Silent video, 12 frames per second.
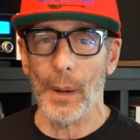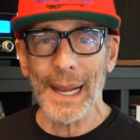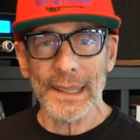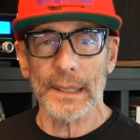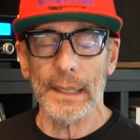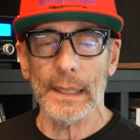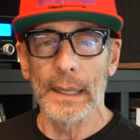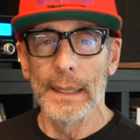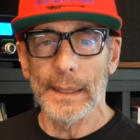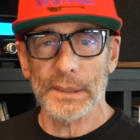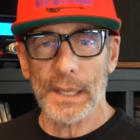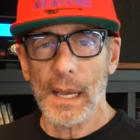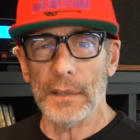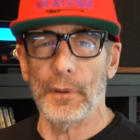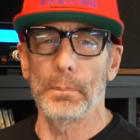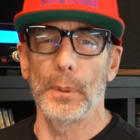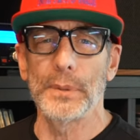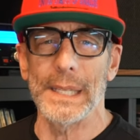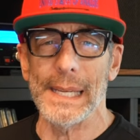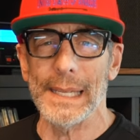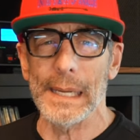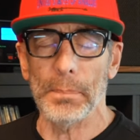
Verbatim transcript: I think it's kind of a boutique-y